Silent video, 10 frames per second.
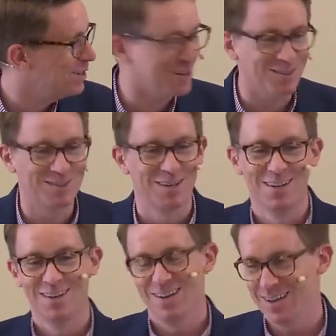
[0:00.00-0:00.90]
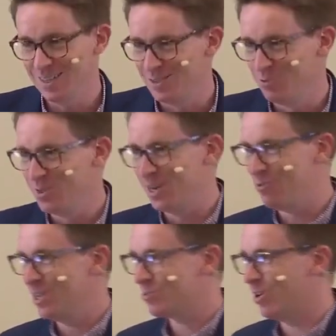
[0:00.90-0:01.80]
Peter's, uh, do we? In
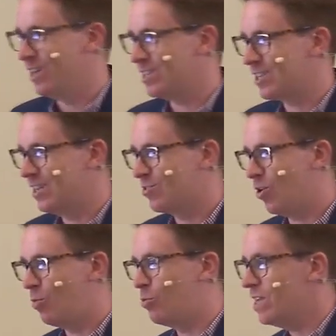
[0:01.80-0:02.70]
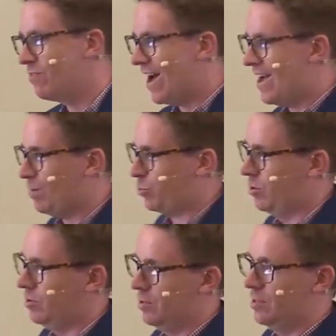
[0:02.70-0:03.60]
a way, it's quite an exciting thought, but we have
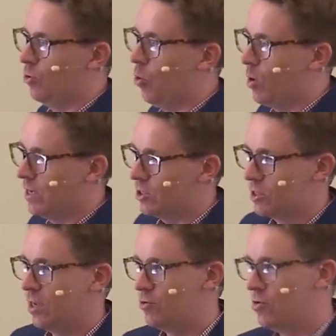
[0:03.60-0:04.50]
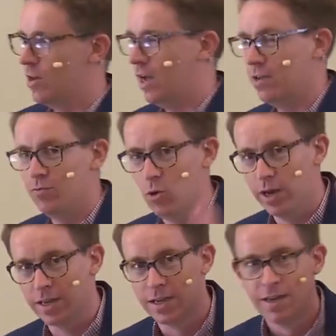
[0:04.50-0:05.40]
absolutely no way just now, you and I, of
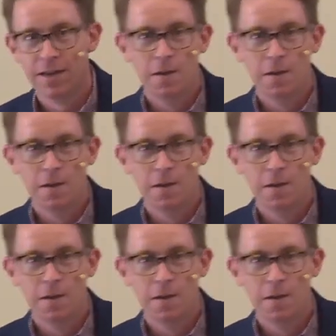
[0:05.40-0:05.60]
knowing